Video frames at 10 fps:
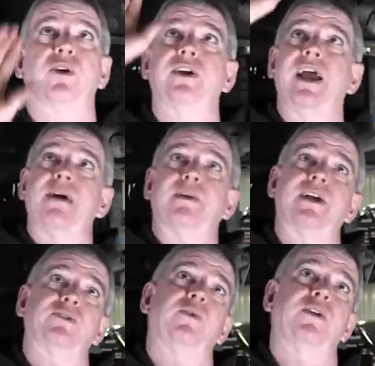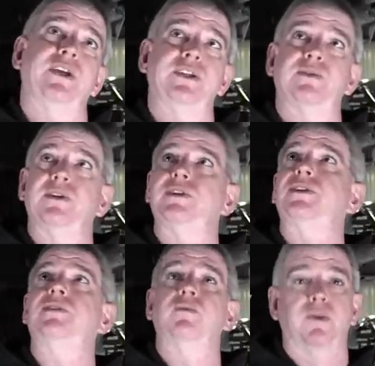running out because one of these
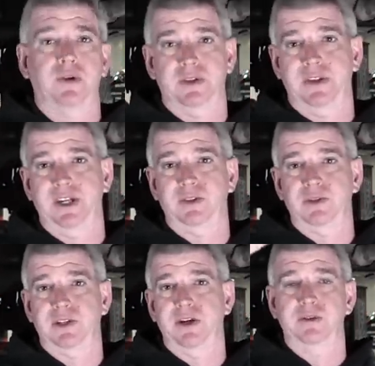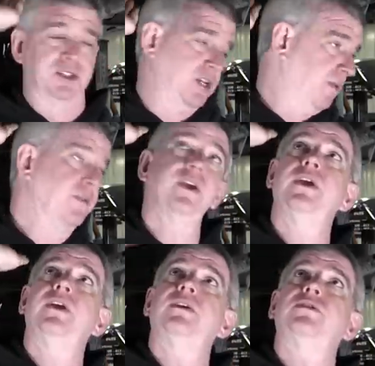was one of these was loose. So
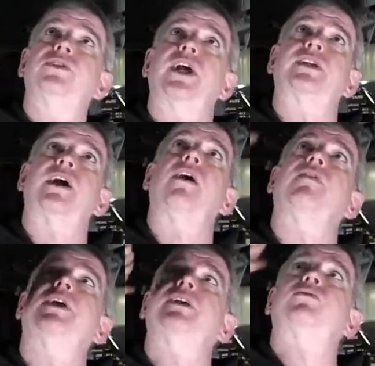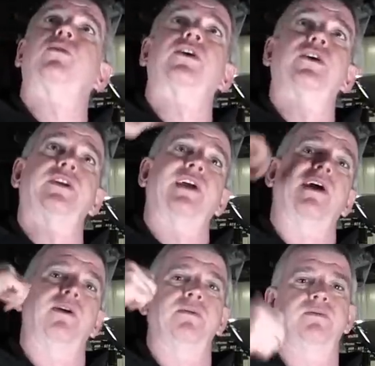checked all these, we're good to
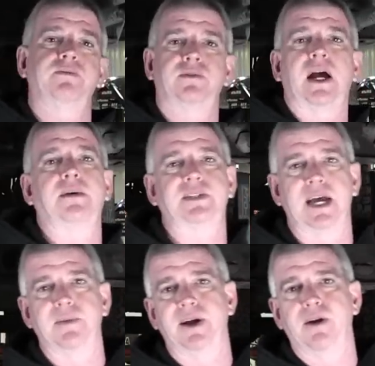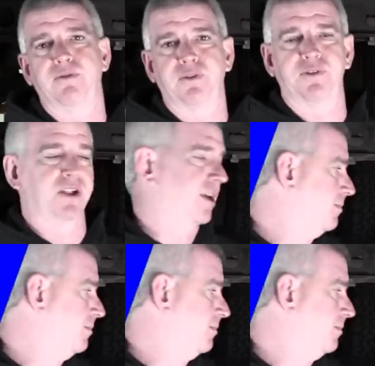go. Topside we go for fill